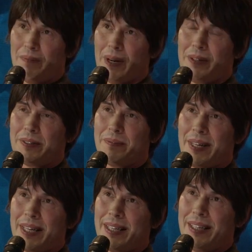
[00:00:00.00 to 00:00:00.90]
both
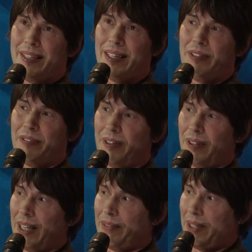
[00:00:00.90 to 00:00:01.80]
be,
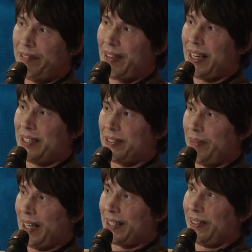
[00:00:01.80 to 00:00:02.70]
if we fell into a
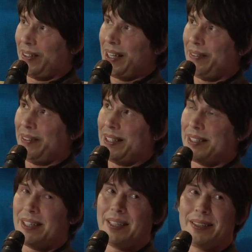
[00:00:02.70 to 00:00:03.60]
black hole now in this
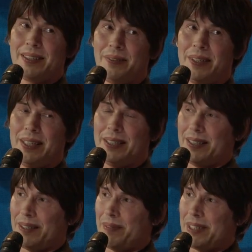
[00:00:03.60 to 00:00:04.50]
theatre, we'd in
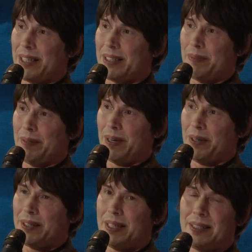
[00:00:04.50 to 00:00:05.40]
some sense be
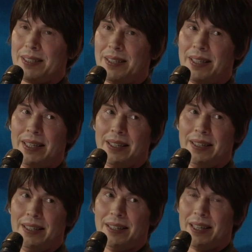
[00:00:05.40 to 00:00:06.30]
both inside
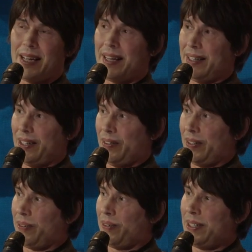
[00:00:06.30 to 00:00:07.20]
and on
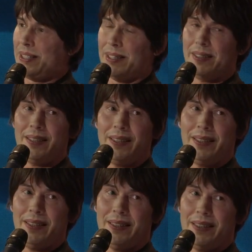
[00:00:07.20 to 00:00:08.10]
the horizon
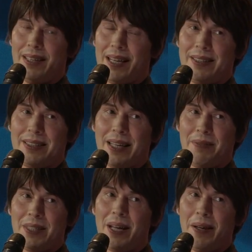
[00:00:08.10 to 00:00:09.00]
at the
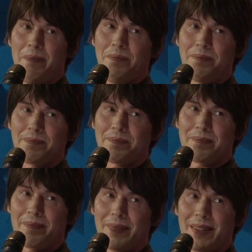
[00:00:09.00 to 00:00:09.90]
same time.
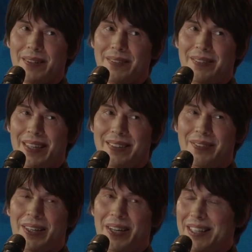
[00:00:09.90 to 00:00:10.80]
Right, well, not